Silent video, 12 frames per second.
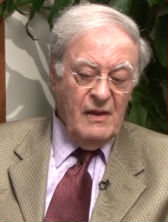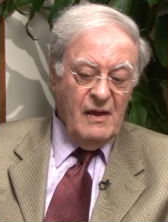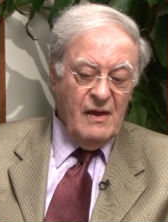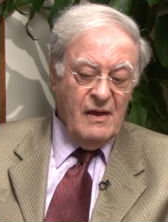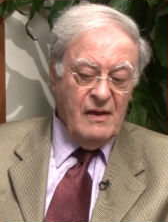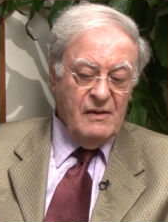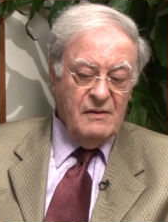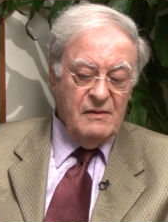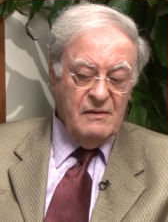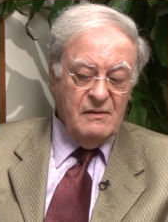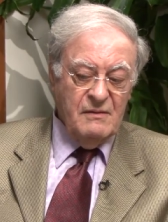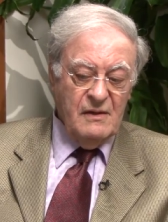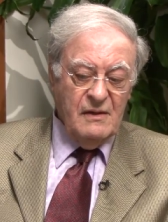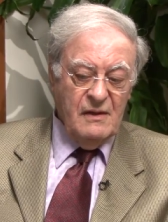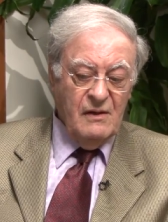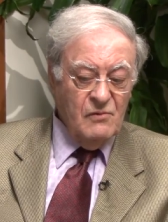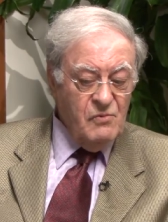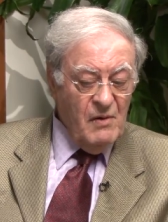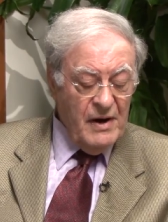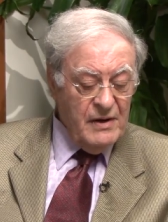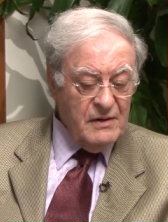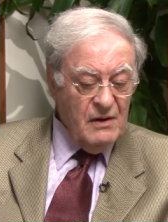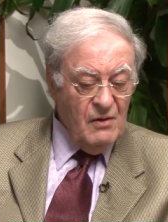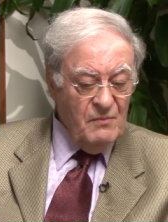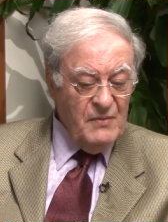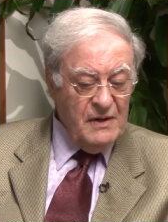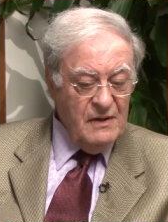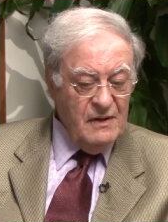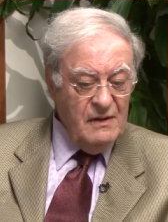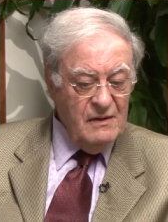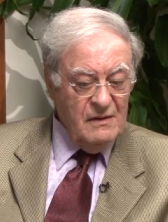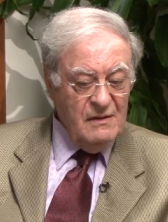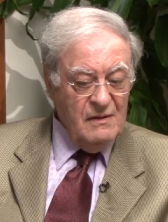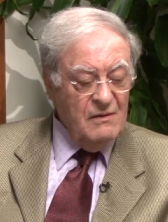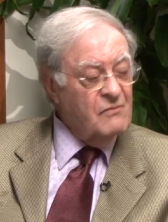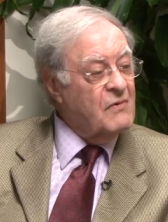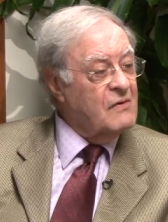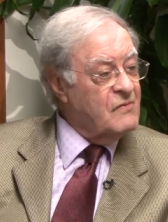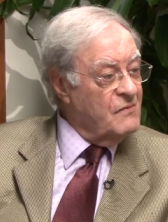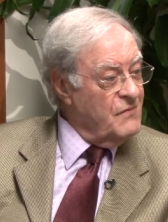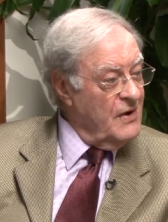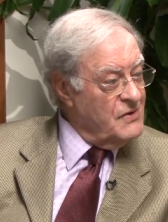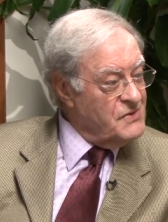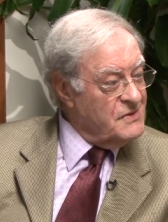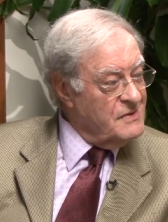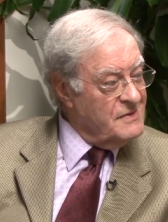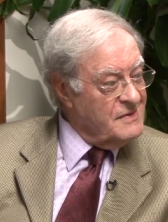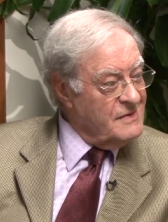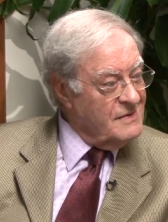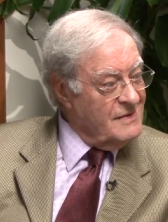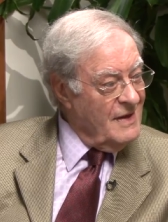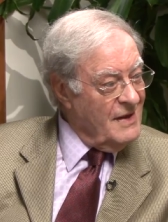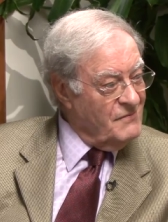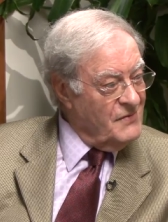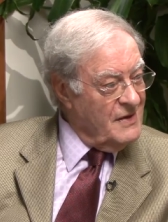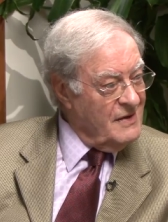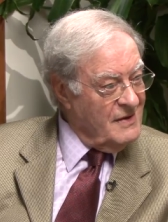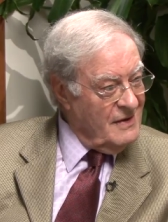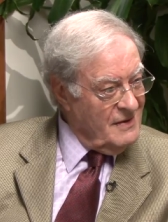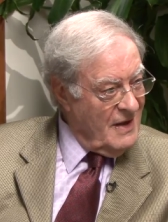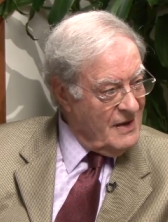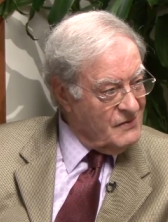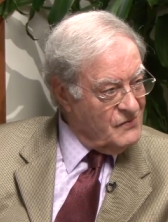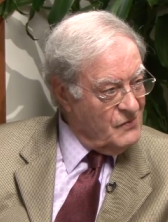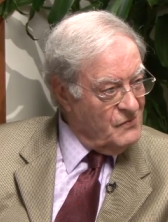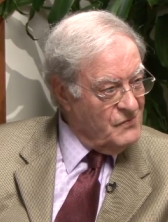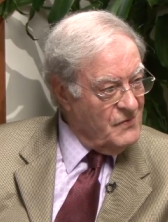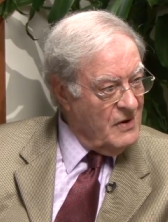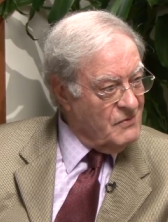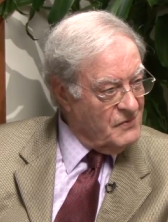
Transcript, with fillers: I inquired how many reservations have they had so far,